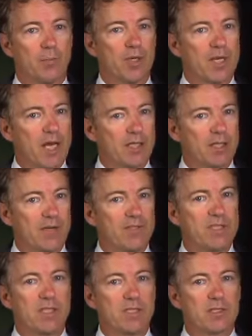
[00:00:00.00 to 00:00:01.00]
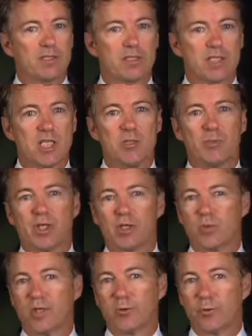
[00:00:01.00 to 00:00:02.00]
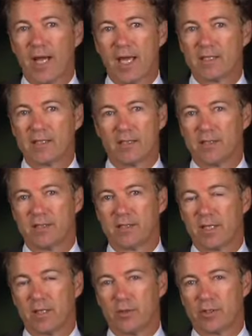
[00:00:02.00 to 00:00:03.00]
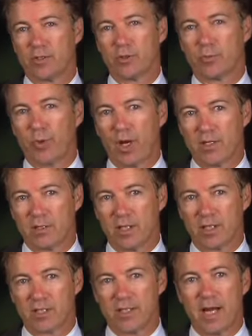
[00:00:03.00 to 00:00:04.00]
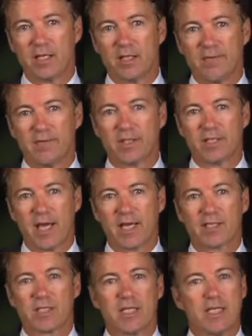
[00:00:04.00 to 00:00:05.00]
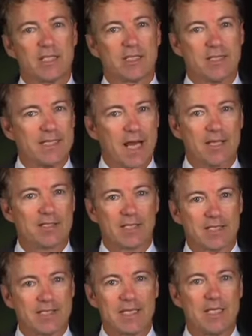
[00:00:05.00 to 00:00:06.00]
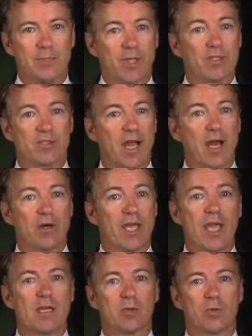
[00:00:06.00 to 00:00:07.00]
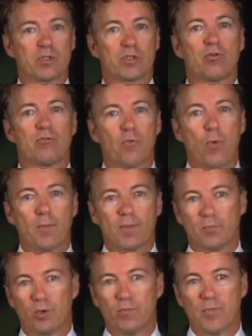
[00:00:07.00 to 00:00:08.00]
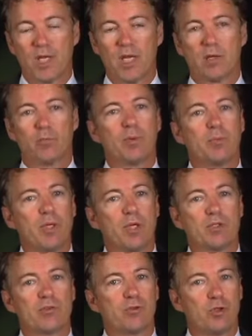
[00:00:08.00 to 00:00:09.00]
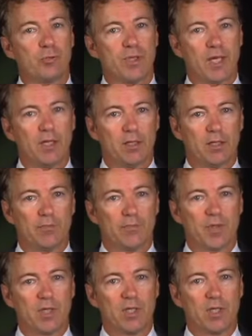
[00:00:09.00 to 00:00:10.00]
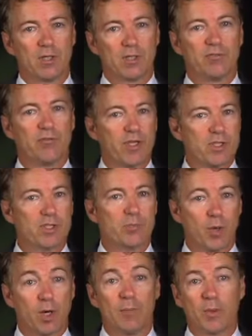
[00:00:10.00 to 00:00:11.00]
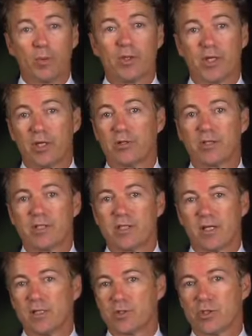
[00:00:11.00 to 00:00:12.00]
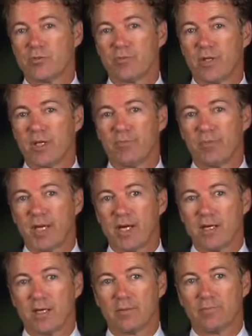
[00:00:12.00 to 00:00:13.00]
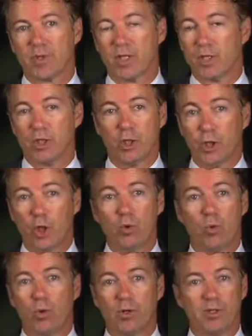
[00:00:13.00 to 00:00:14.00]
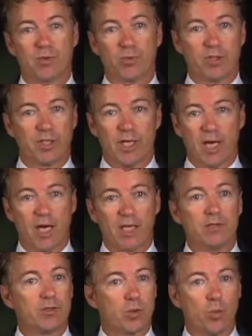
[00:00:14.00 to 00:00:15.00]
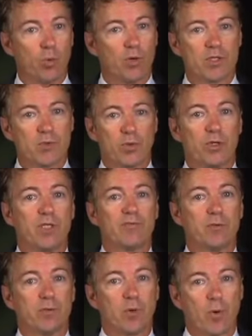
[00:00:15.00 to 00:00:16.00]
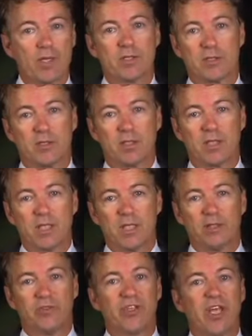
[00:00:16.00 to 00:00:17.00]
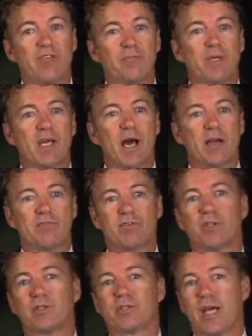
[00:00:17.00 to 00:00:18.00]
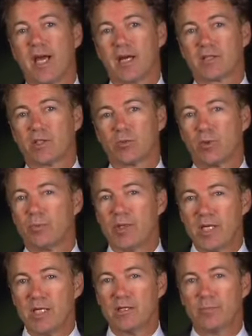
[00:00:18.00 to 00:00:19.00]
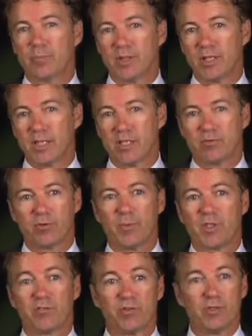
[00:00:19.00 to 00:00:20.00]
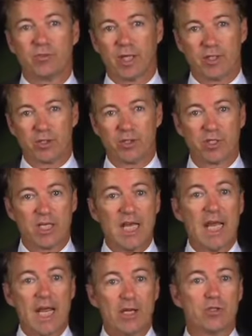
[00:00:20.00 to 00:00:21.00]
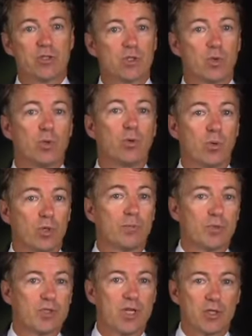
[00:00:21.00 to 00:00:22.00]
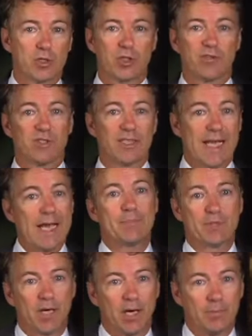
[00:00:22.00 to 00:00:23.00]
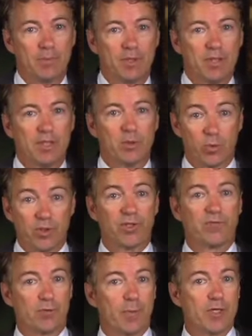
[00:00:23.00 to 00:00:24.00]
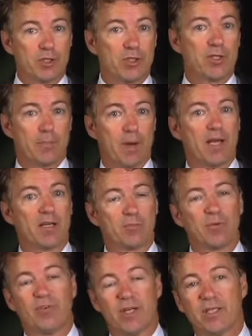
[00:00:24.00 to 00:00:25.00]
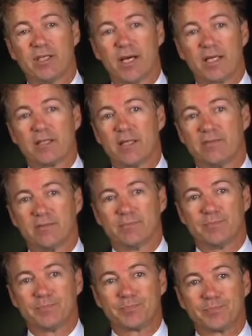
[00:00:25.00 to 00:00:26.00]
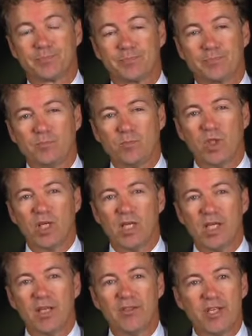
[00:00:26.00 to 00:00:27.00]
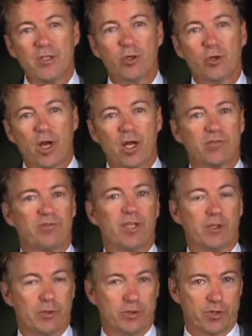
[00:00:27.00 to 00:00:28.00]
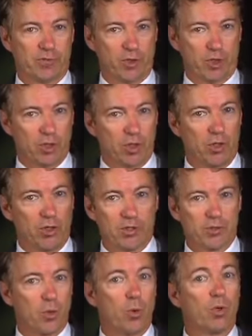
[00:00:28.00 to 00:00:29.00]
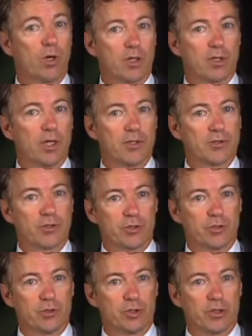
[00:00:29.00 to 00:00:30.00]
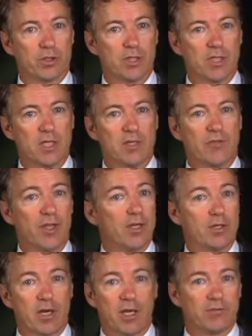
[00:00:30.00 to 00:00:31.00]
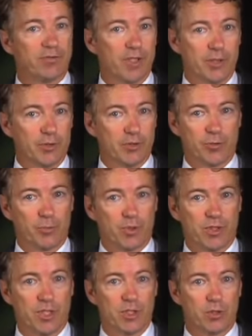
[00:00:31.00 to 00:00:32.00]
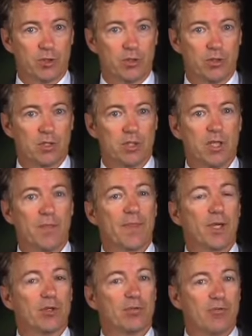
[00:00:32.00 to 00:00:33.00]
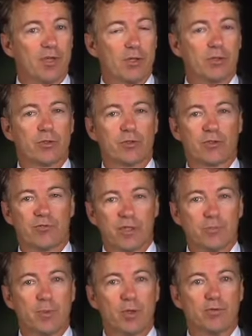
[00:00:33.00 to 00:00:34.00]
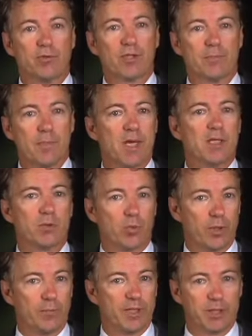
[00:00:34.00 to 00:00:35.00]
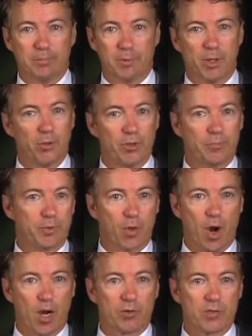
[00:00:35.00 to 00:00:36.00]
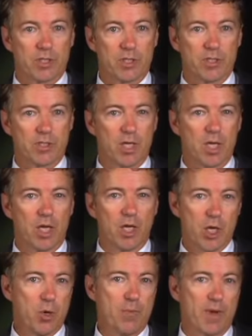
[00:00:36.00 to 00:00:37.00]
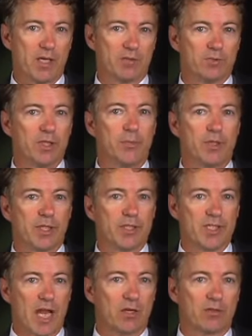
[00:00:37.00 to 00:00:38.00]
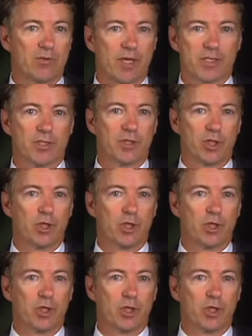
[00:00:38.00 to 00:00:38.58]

But 9 11 didn't succeed because we granted the terrorists due process. 9 11 attacks did not succeed because Al Qaeda was so formidable, but because of human error. The Defense Department withheld intelligence from the FBI. No warrants were denied, the warrants weren't even requested. The FBI failed to act on repeated pleas from its field agents, agents who were in possession of a laptop with information that might have prevented 9 11. These are not failures of our laws or our Constitution. They are not failures of procedure. They are failures of imperfect men and women in bloated bureaucracies. No amount of liberty sacrificed on the